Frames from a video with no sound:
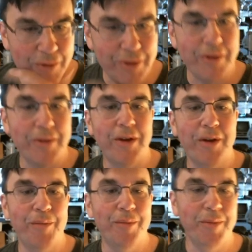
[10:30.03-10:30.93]
single
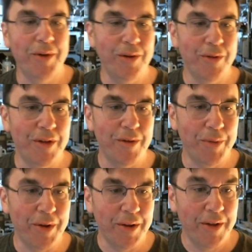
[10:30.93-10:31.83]
time I use it,
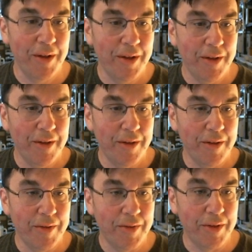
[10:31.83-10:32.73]
but
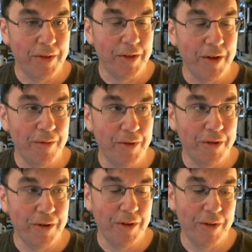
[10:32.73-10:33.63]
the sine
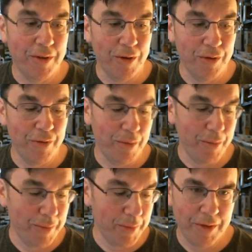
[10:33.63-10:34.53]
function
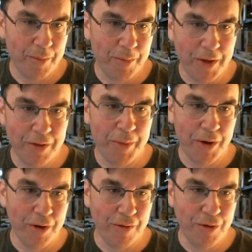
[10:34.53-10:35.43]
has a
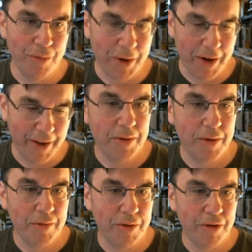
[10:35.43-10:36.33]
period of 2 pi. You
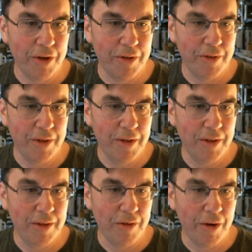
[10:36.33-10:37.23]
have to adjust
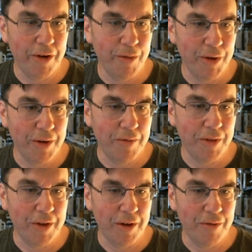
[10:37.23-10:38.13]
the argument of the
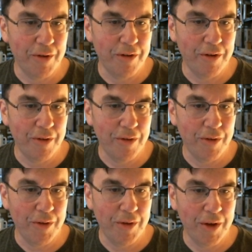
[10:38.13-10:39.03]
sine function so
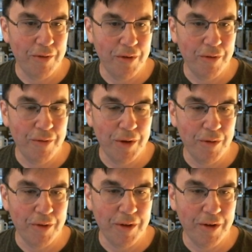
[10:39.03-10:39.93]
that you have your
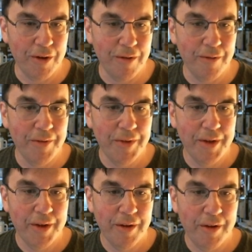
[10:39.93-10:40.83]
frequency here.
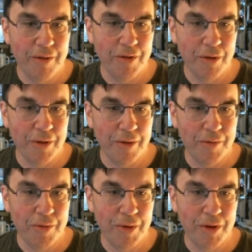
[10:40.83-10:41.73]
I've chosen a
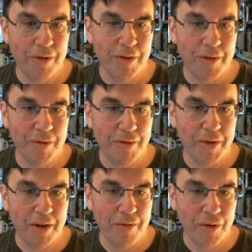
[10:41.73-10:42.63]

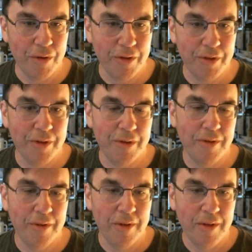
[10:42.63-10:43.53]
375 hertz
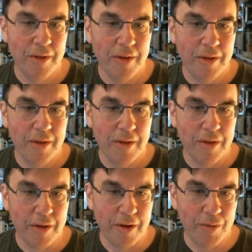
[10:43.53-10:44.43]

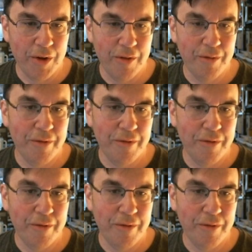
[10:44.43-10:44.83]
sine wave,